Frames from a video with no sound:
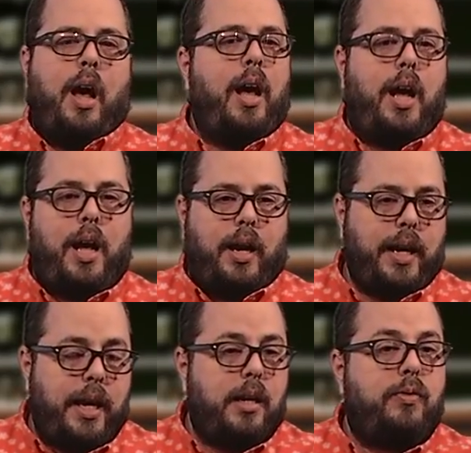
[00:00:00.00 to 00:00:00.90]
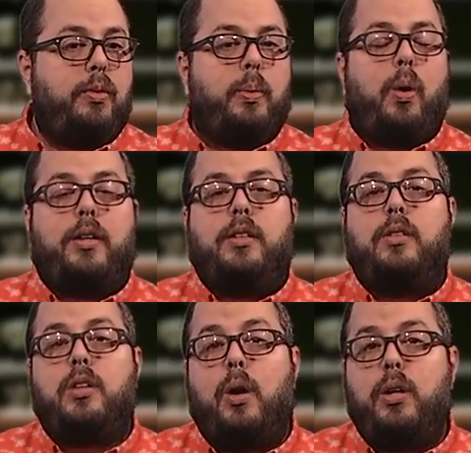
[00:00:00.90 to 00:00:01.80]
Uh, again, if you've been watching the
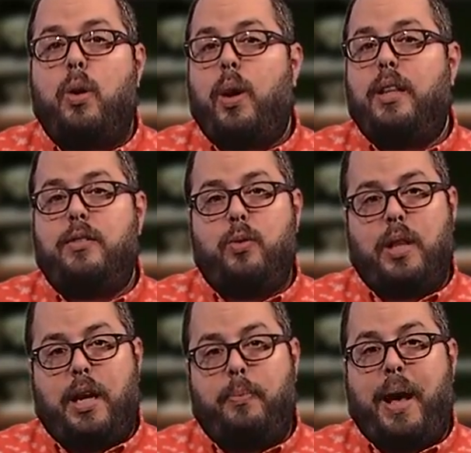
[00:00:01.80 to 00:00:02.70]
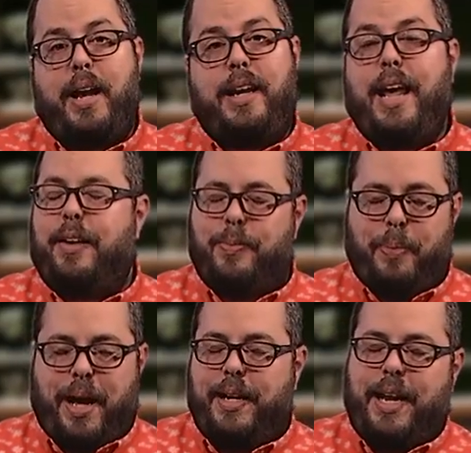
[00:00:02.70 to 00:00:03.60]
show, you know I listen to a lot of podcasts and
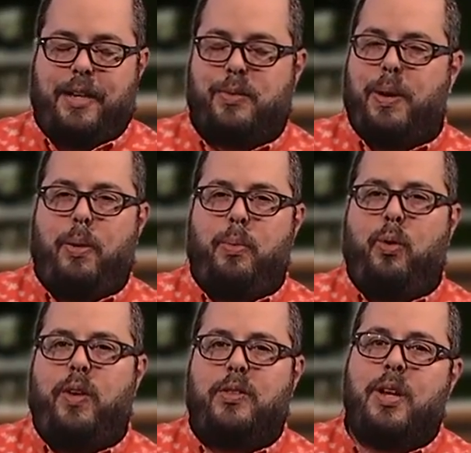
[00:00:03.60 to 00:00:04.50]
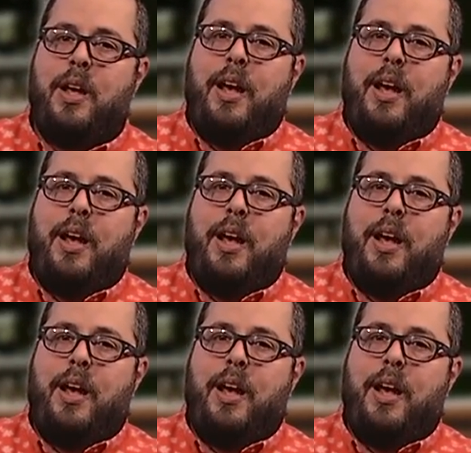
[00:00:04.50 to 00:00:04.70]
podcasts about movies,